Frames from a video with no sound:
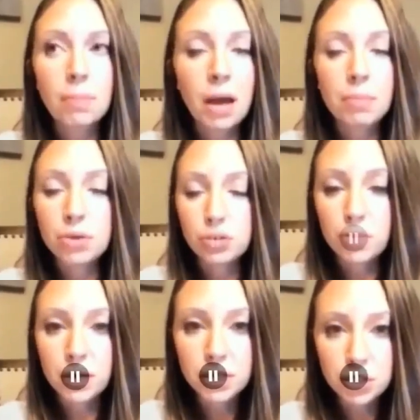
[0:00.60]
I'm a nurse
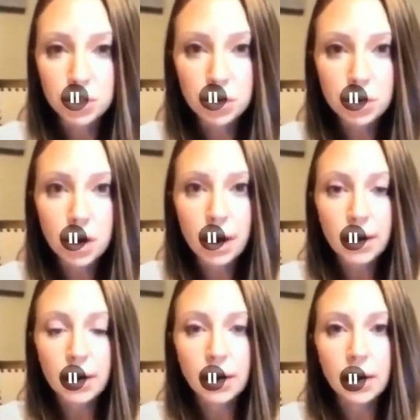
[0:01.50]
practitioner.
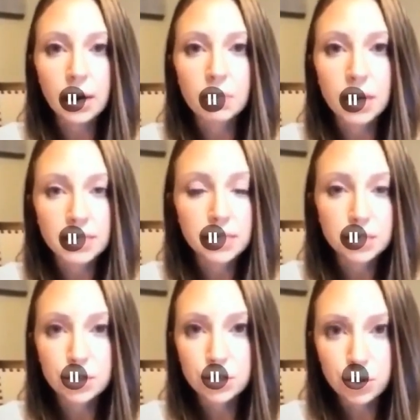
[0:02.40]
I am
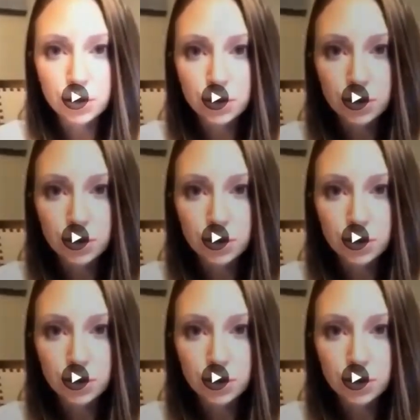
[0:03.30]
licensed and certified.